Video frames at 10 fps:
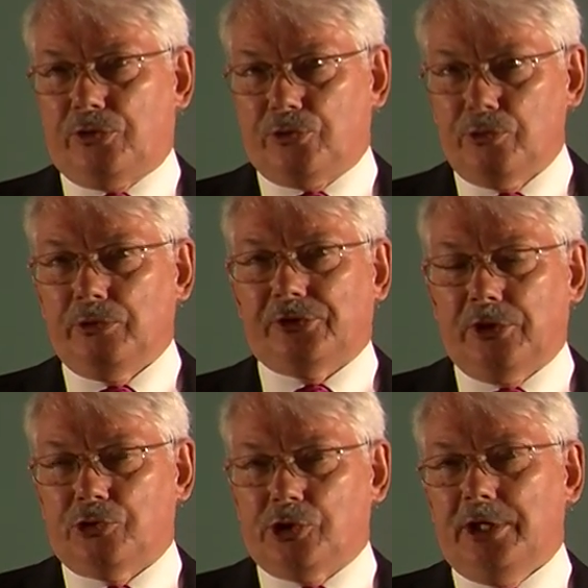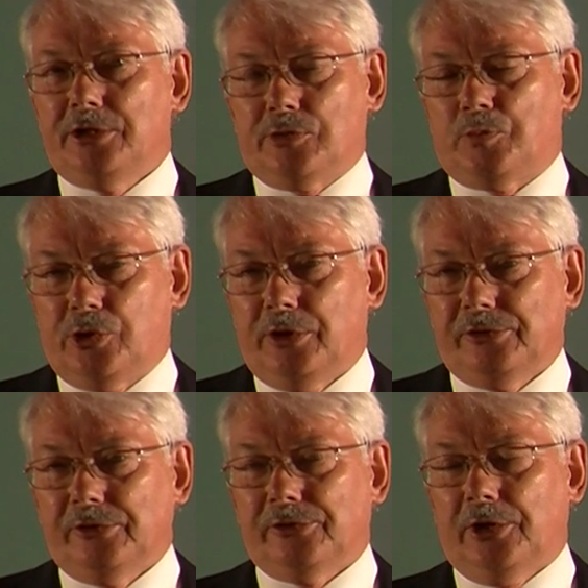through social
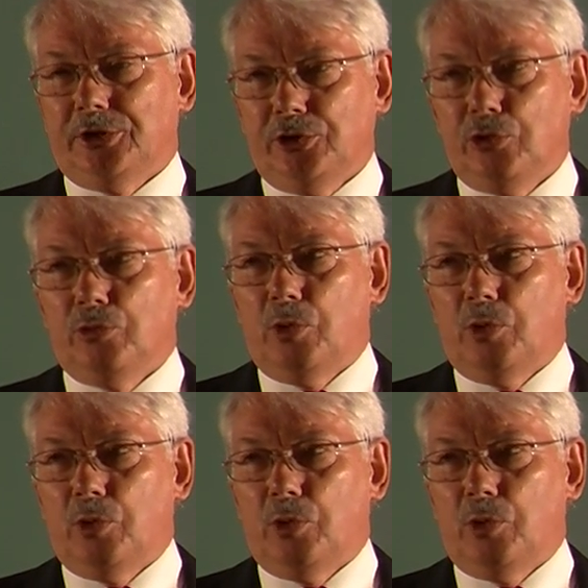enterprises a new